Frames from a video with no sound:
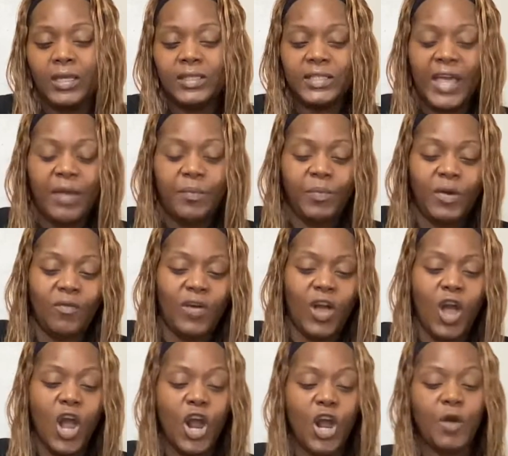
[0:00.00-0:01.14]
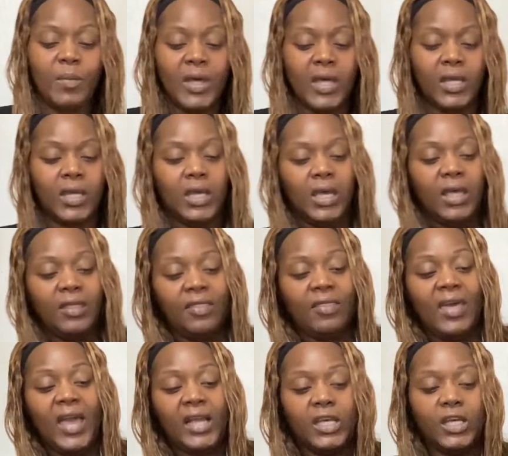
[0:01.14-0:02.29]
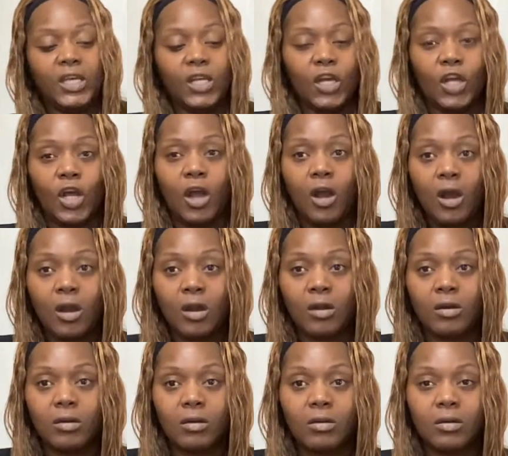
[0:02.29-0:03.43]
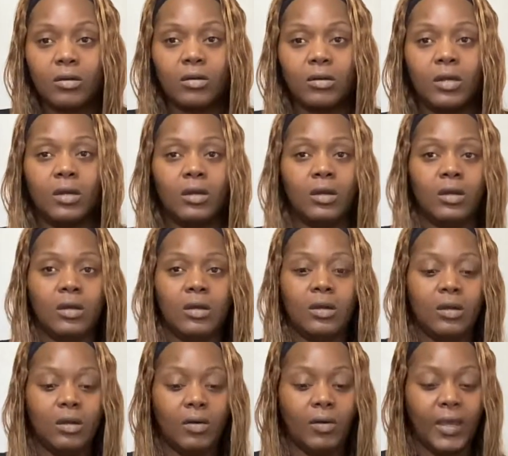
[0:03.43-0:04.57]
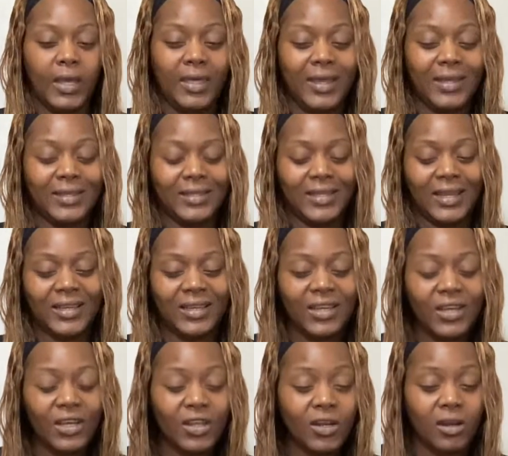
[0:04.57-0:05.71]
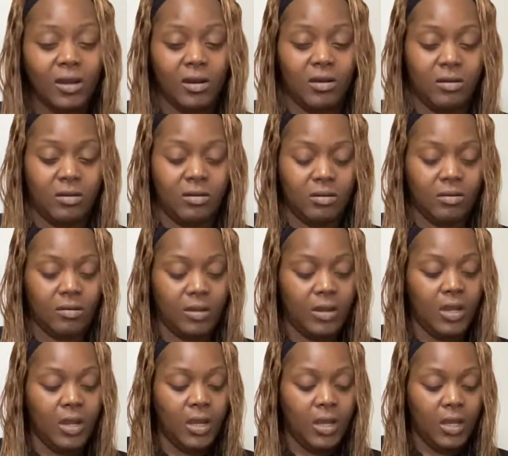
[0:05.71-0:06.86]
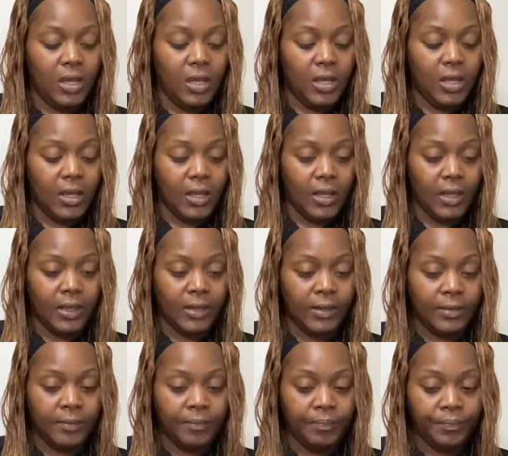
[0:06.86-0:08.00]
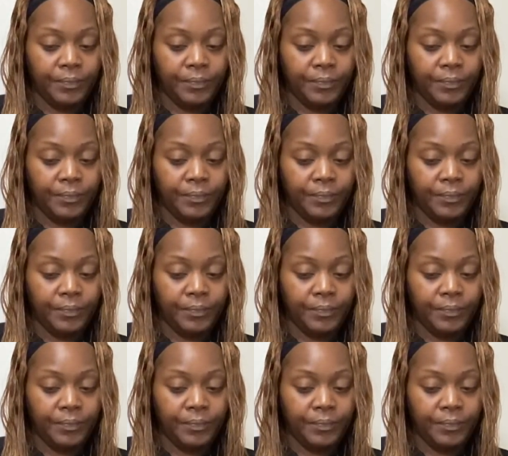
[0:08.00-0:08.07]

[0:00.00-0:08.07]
type of karma that could occur okay that that could occur um